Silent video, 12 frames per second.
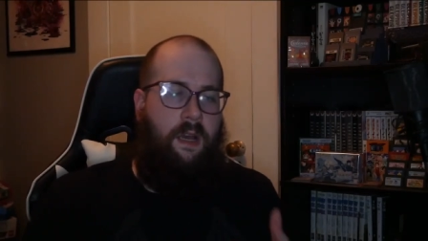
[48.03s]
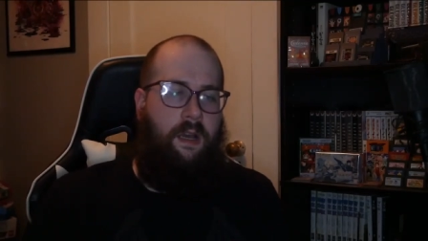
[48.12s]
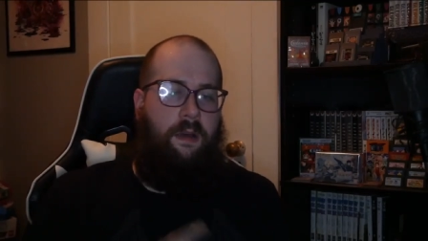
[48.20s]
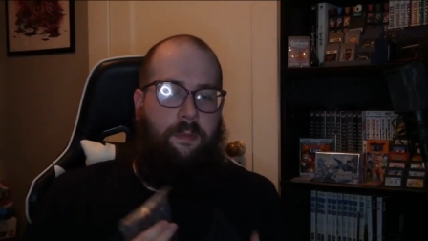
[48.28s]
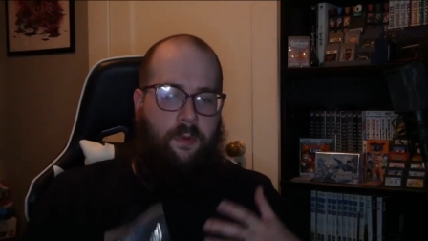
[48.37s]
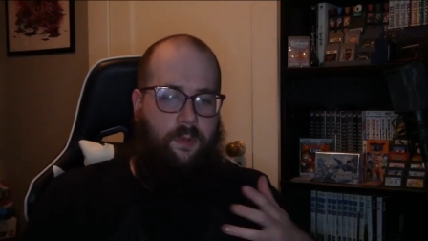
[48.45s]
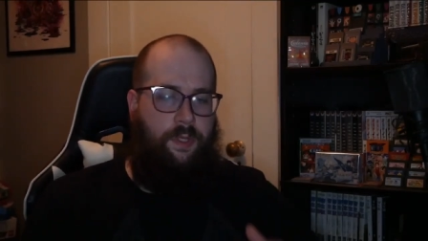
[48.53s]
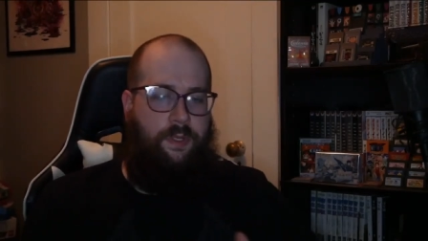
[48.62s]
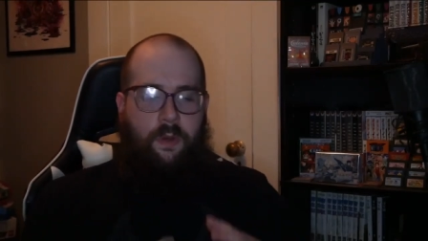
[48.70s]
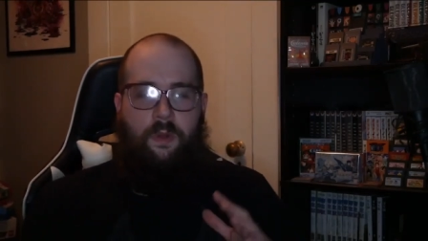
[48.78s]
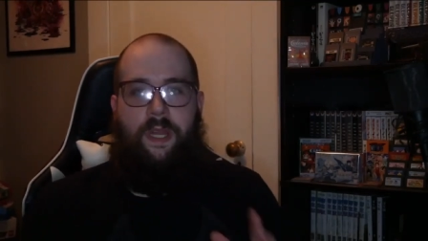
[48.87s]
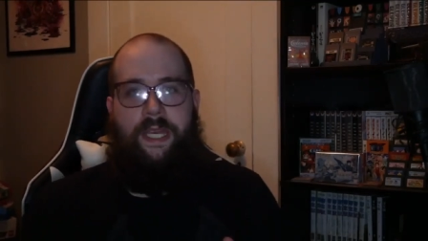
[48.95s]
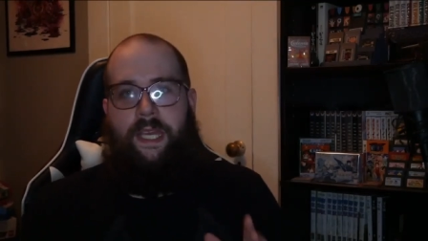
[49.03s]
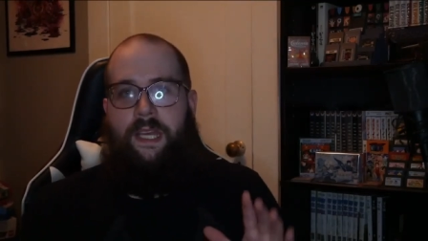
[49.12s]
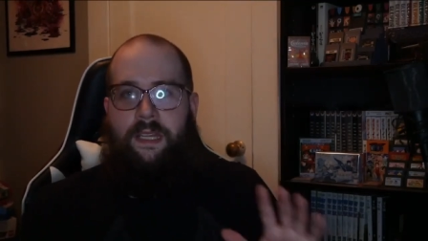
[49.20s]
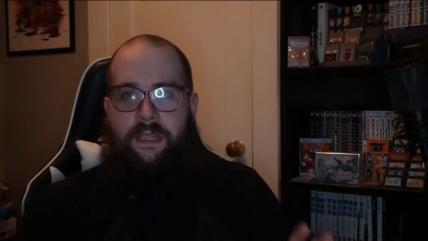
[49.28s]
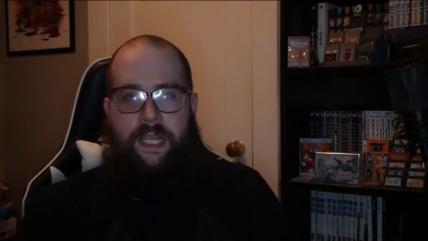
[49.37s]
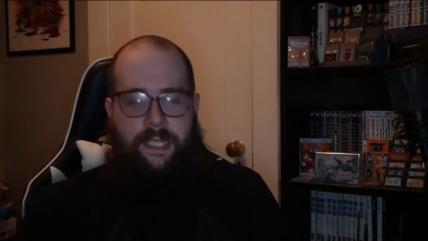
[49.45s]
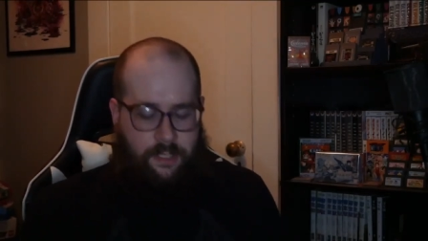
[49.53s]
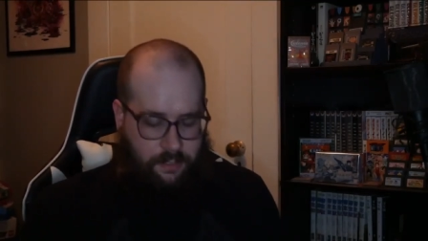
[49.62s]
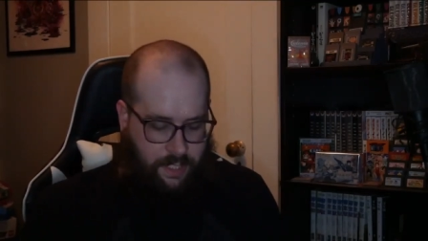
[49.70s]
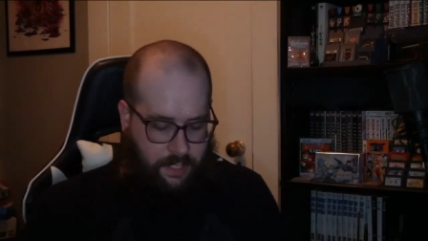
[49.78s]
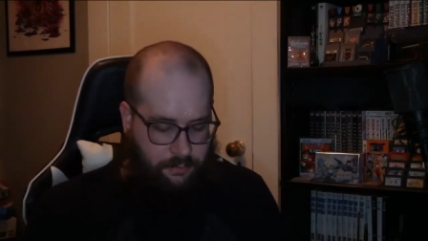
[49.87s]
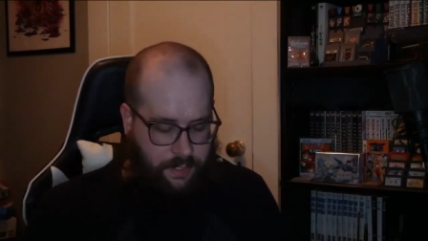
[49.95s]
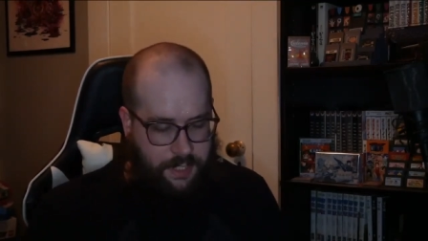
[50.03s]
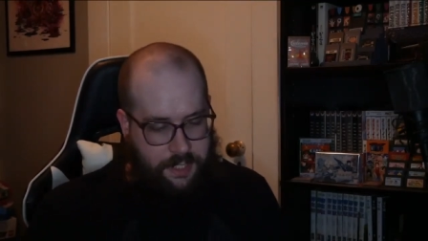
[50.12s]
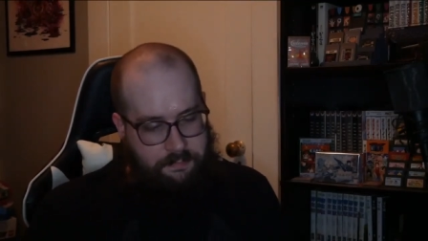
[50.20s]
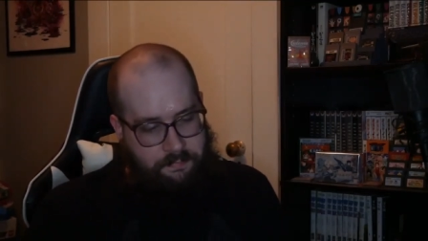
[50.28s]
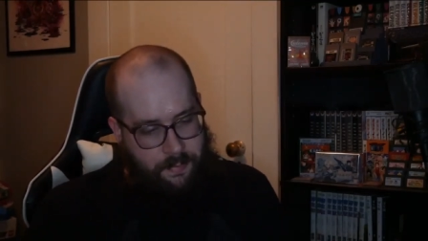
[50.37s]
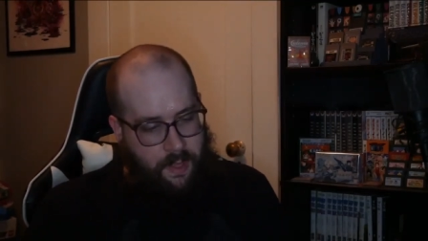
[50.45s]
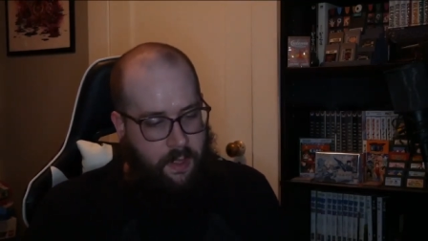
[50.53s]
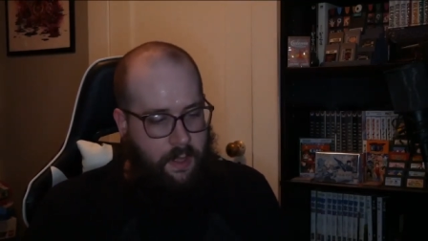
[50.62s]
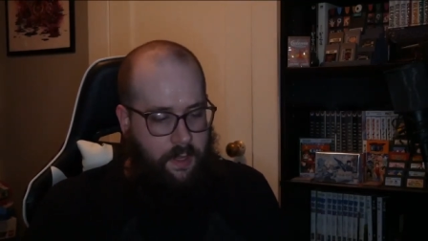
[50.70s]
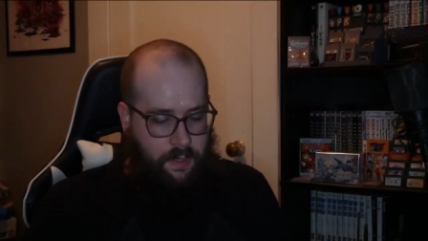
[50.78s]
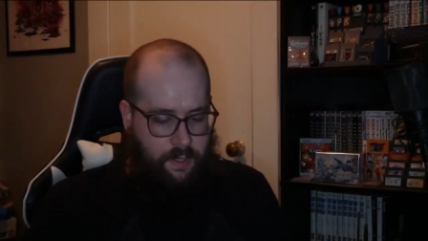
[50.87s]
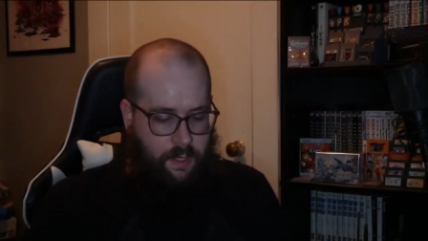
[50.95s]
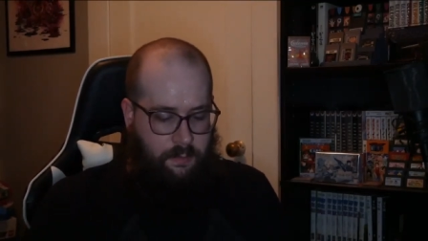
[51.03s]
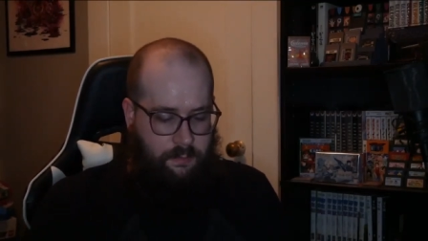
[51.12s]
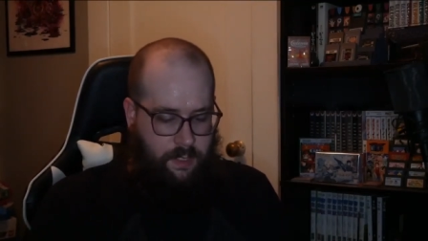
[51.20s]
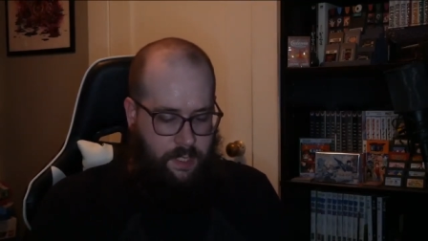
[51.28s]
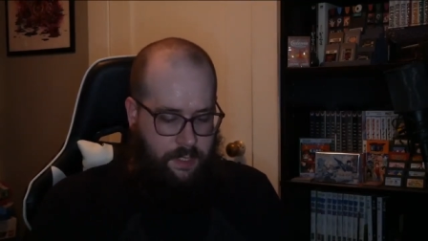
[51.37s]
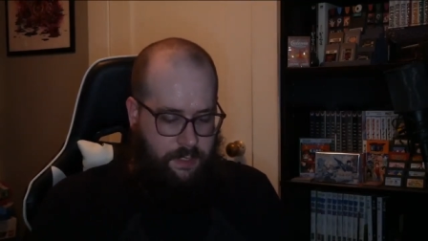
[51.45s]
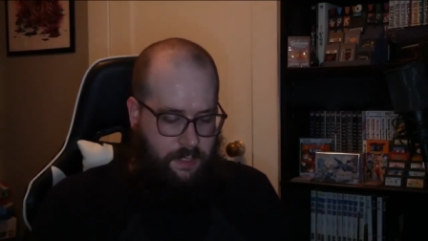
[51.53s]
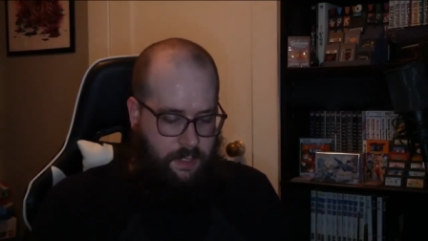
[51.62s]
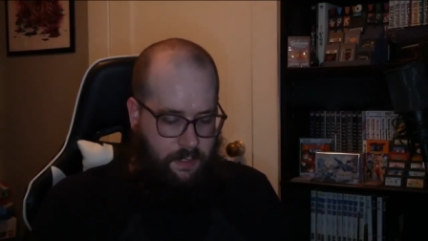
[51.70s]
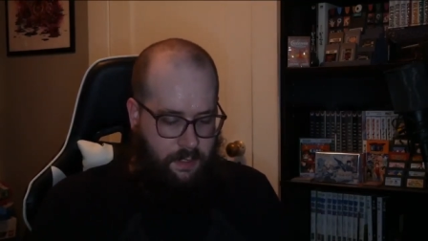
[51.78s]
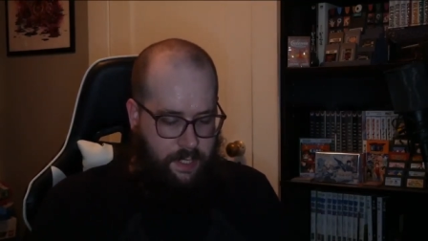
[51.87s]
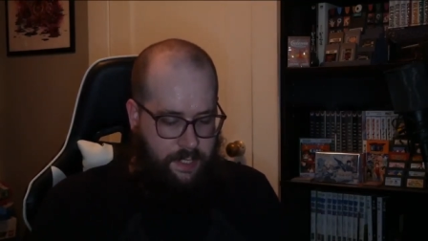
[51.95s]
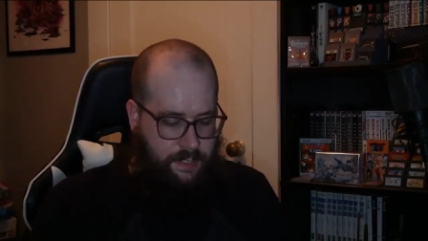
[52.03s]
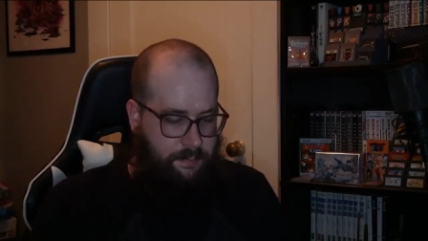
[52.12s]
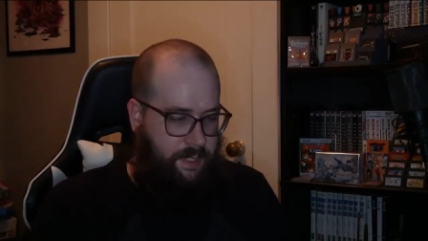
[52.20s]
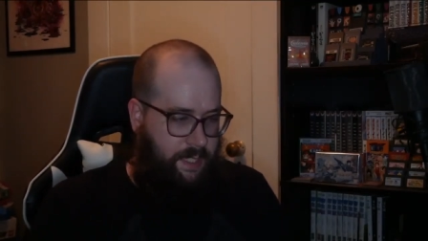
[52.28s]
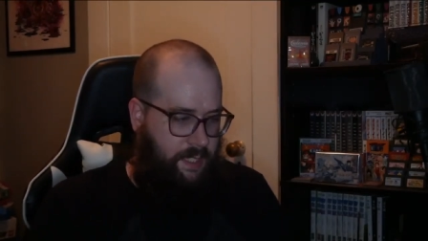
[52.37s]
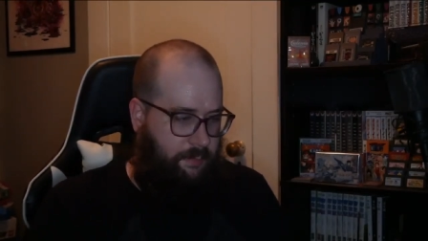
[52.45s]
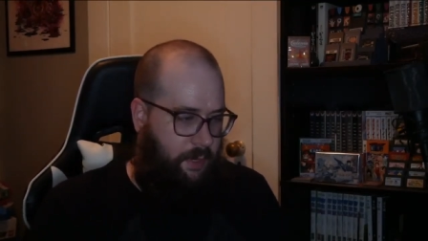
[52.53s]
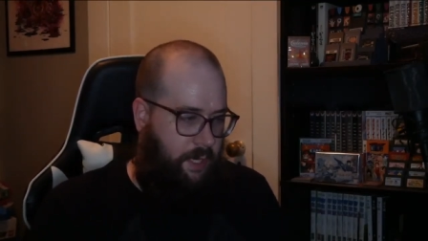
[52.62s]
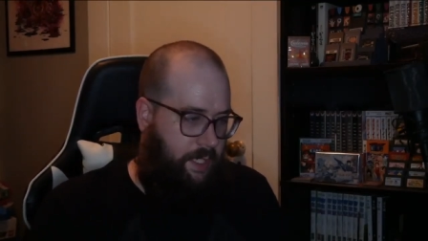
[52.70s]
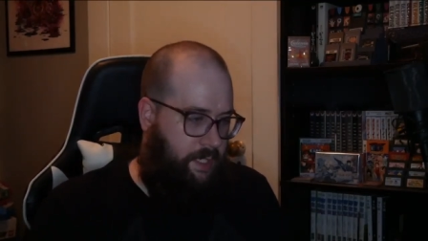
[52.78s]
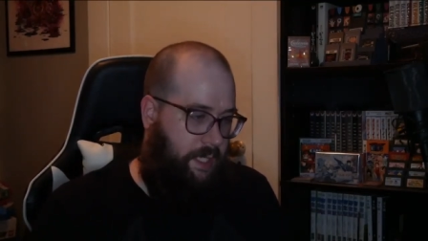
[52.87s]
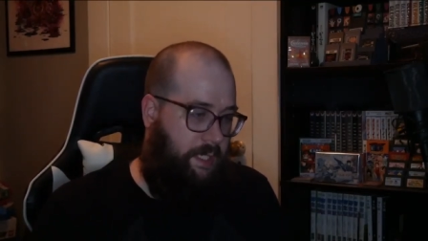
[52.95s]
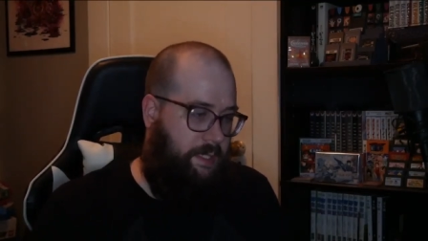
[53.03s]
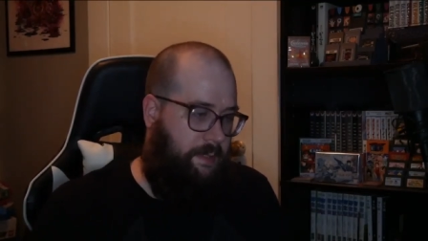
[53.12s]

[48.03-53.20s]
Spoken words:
or you don't like that dark coloration. You know, that is something that the product does.